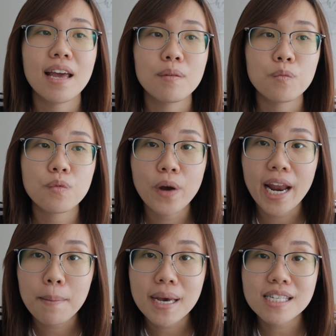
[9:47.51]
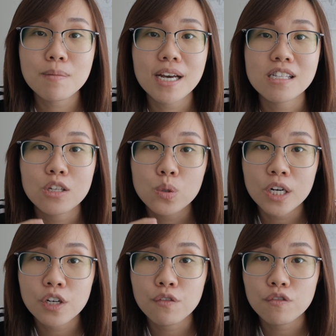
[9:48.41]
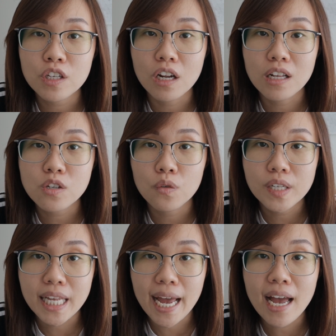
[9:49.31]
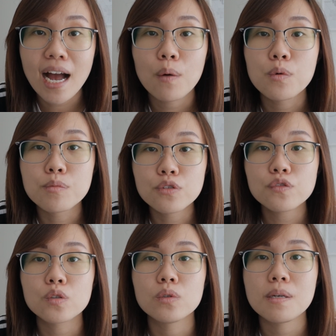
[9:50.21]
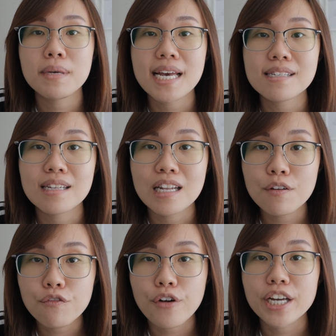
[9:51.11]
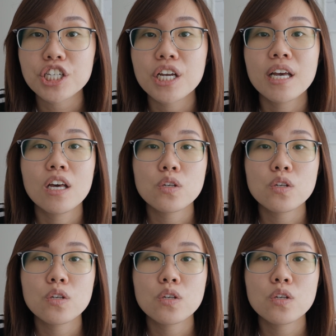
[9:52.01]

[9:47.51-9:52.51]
And when I maximize the $250 over there, I will move to DBS Live Fresh.